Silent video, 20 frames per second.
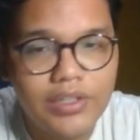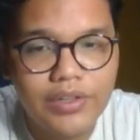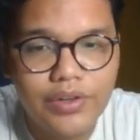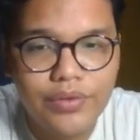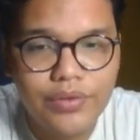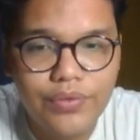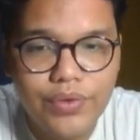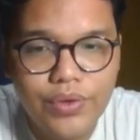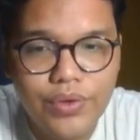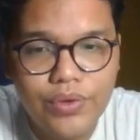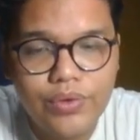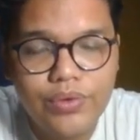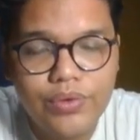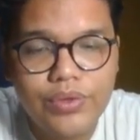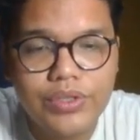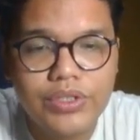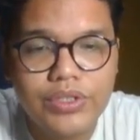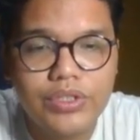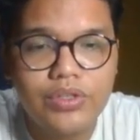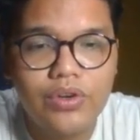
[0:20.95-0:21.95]
review
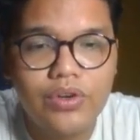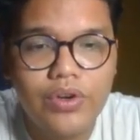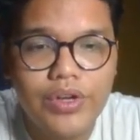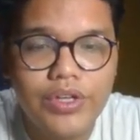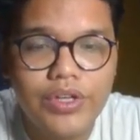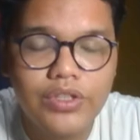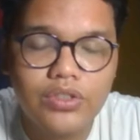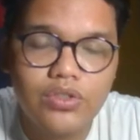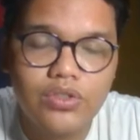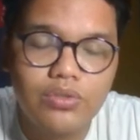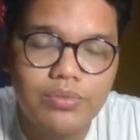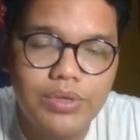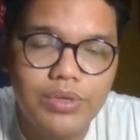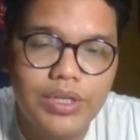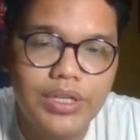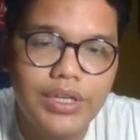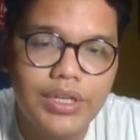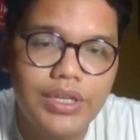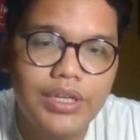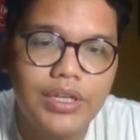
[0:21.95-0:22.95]
is going to
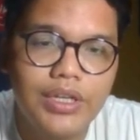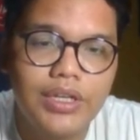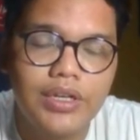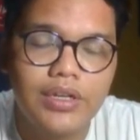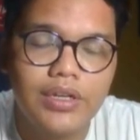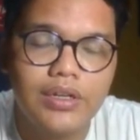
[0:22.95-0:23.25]
be